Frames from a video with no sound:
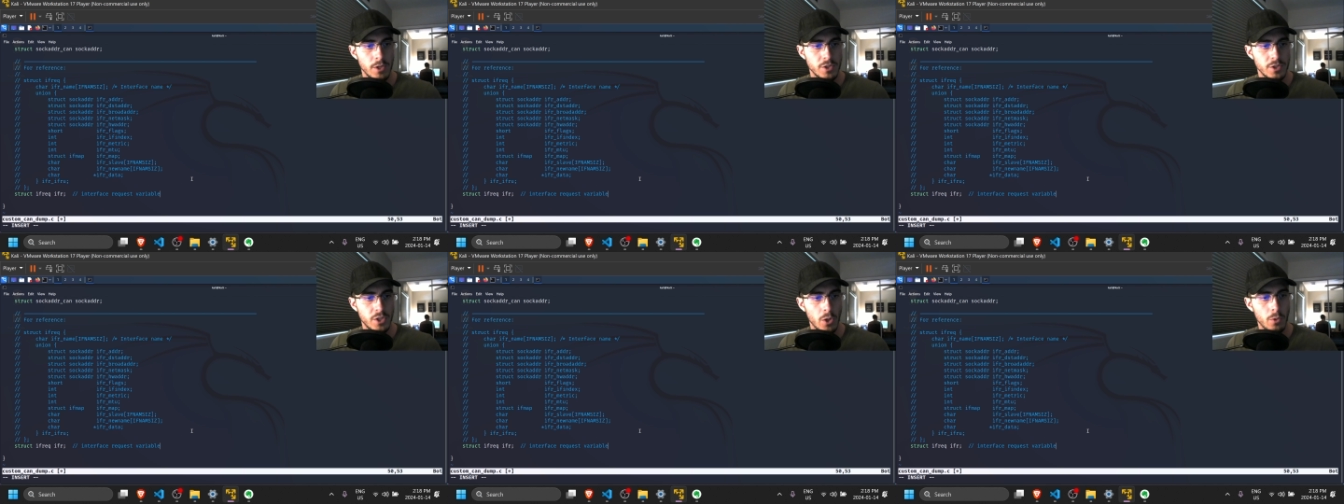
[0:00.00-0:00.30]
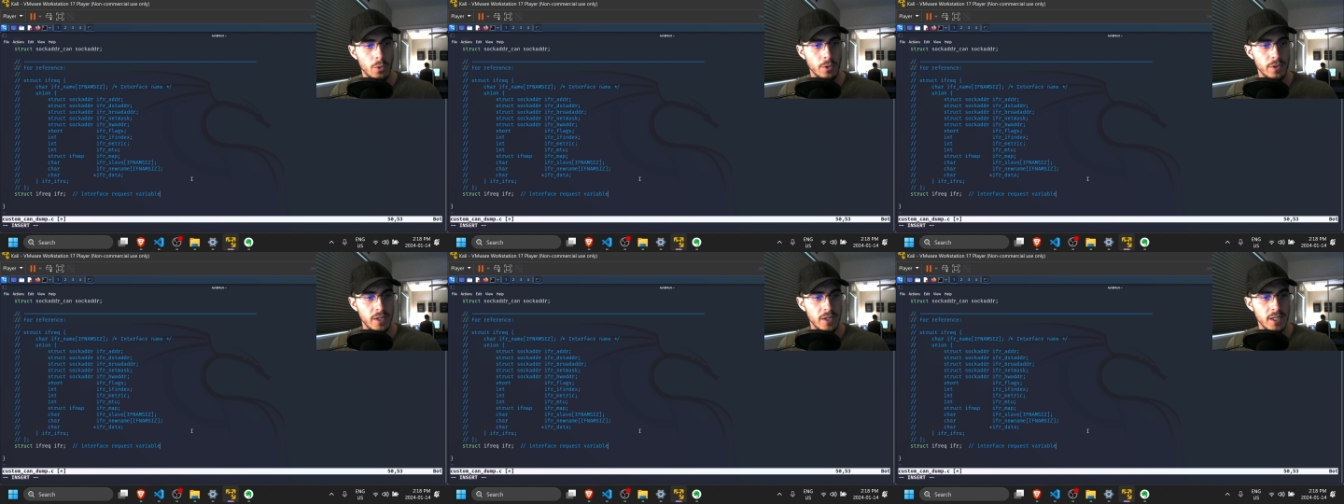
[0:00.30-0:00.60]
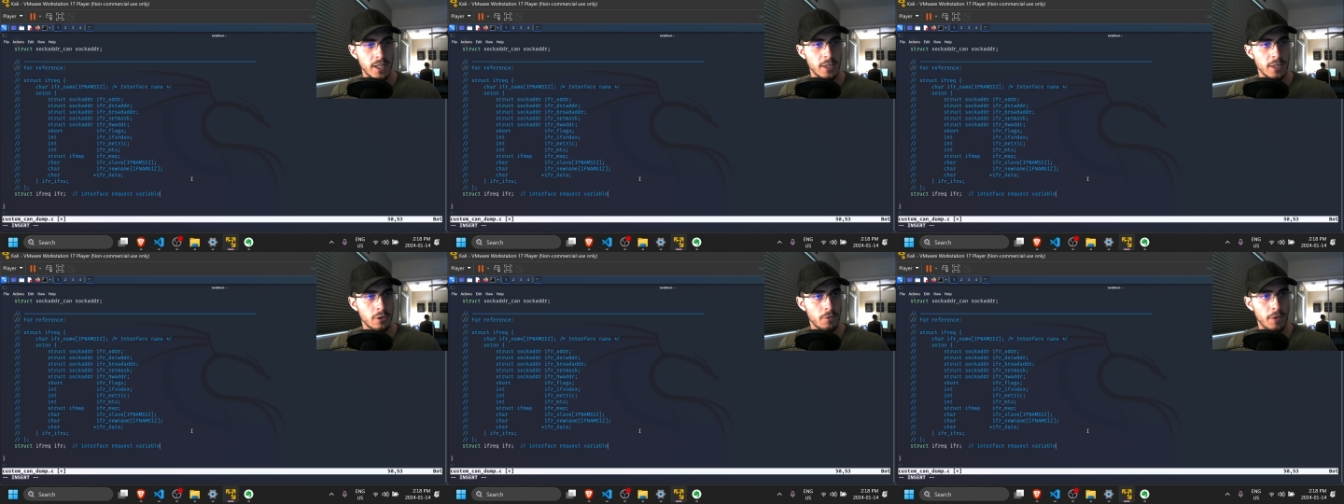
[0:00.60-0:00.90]
So the
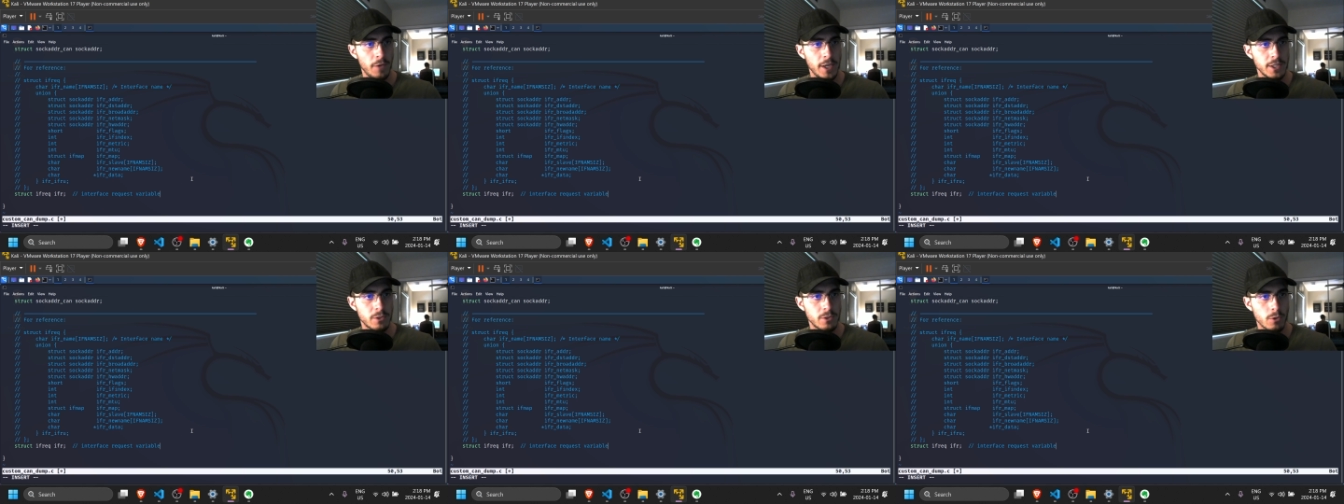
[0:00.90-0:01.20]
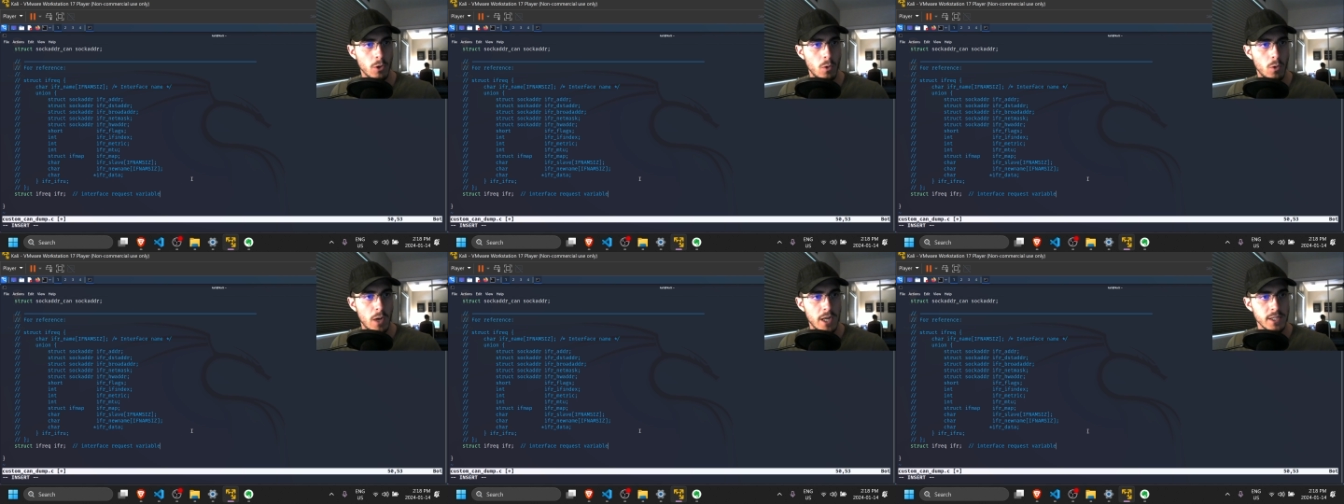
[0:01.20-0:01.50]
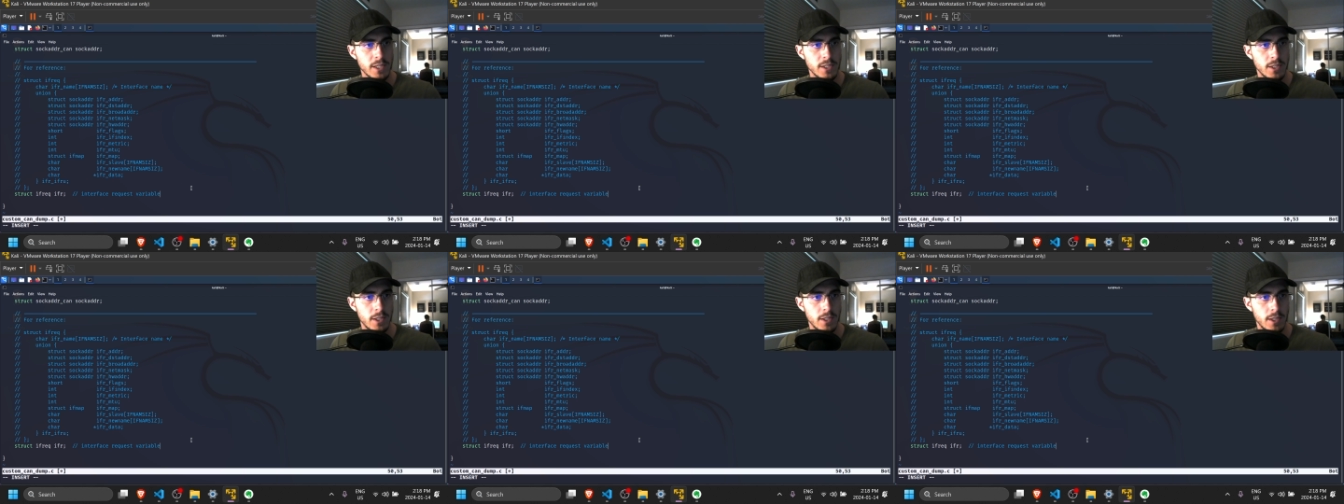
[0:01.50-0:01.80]
interface
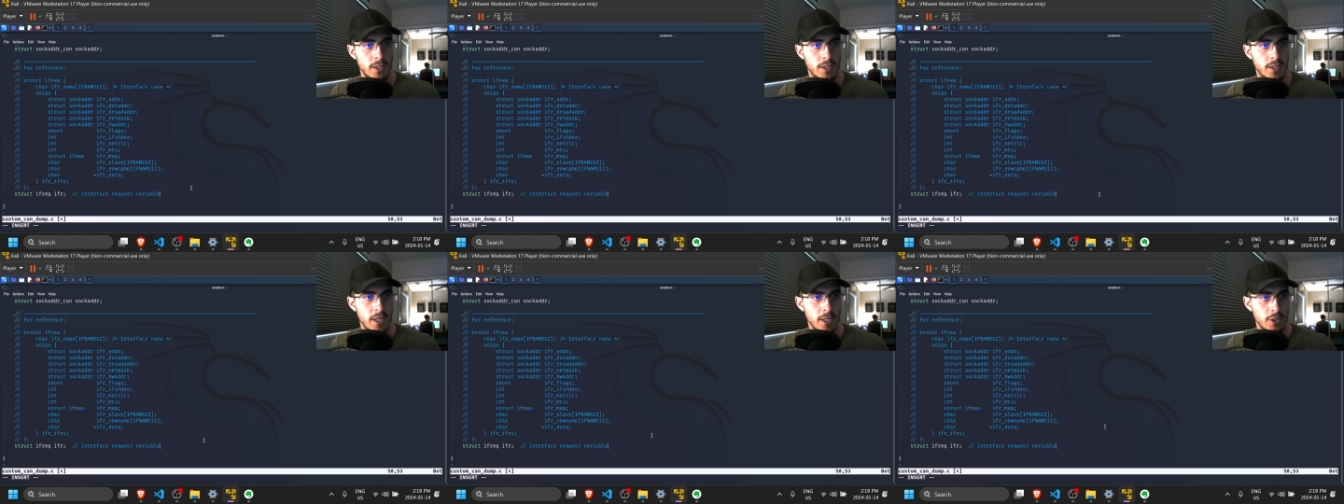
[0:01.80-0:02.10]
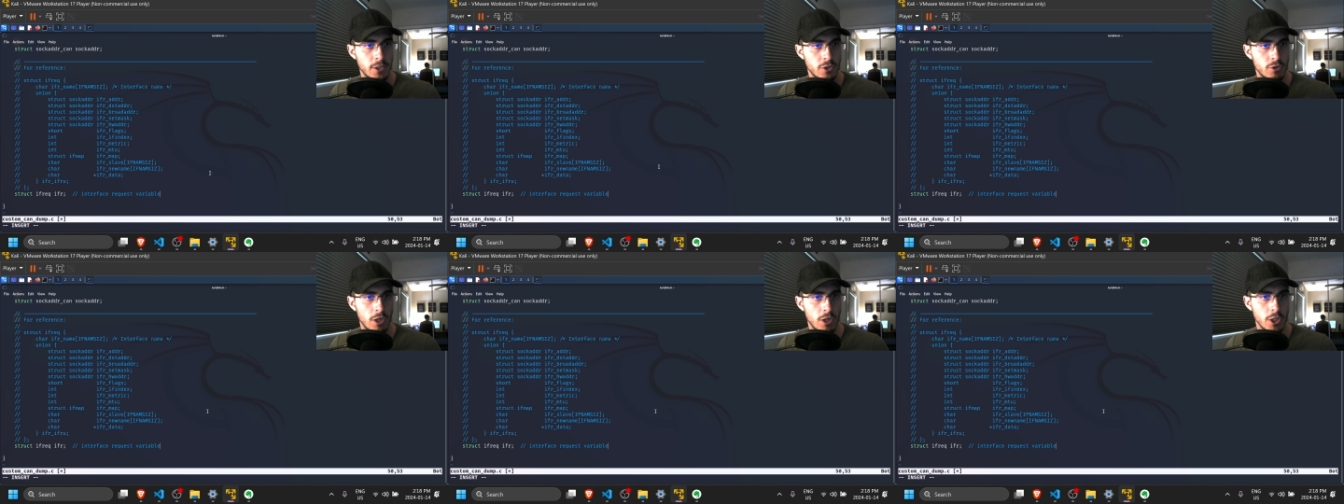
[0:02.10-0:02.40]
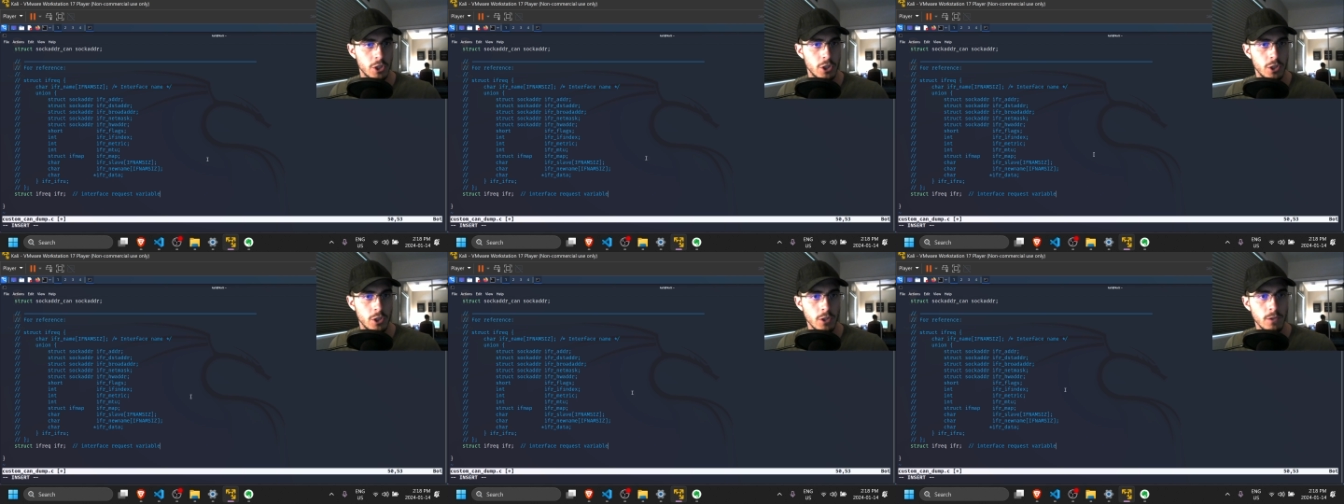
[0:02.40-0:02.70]
request data
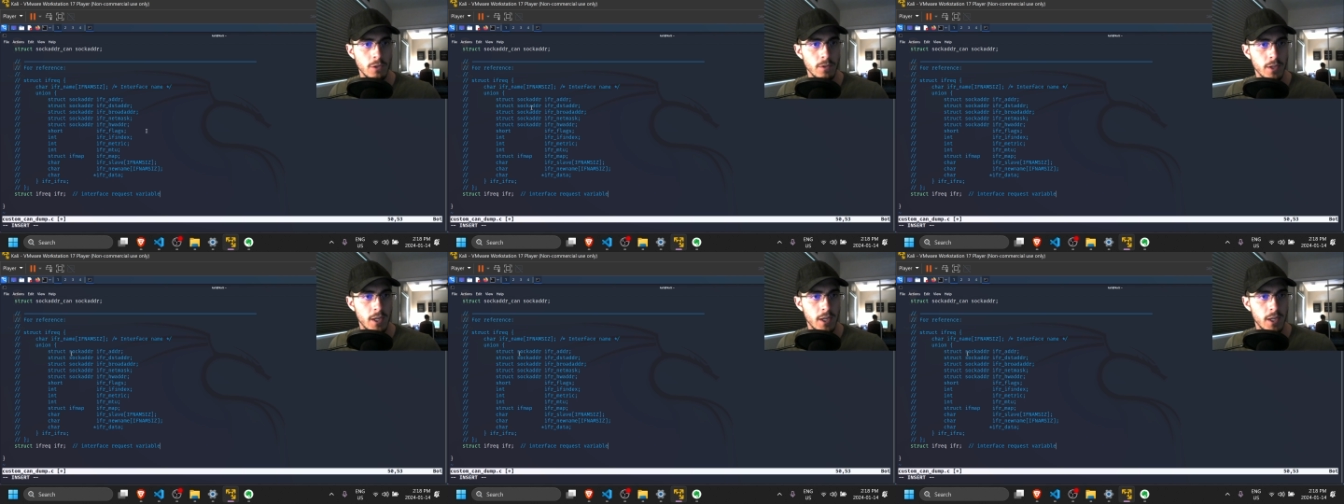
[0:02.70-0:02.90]
structure